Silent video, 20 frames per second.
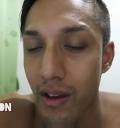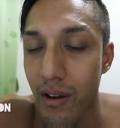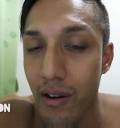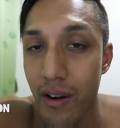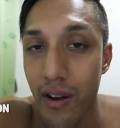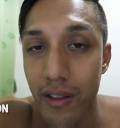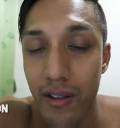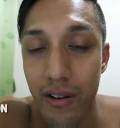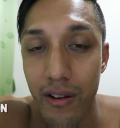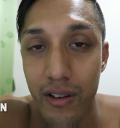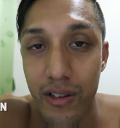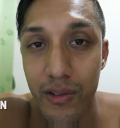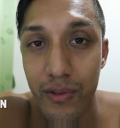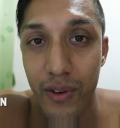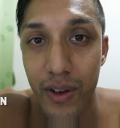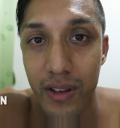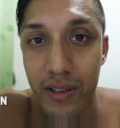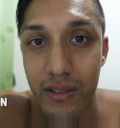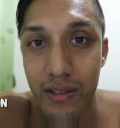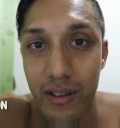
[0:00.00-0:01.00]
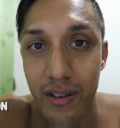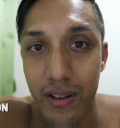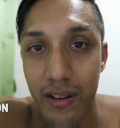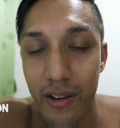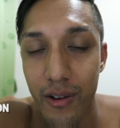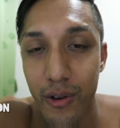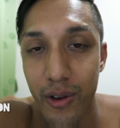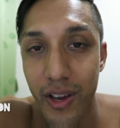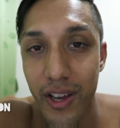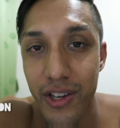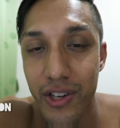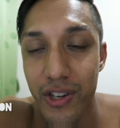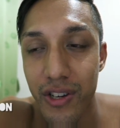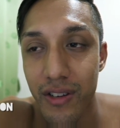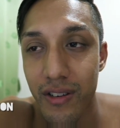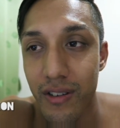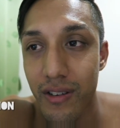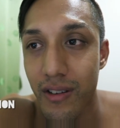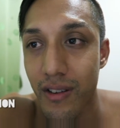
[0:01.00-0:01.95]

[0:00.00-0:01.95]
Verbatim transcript: Alright, and the last factor, location.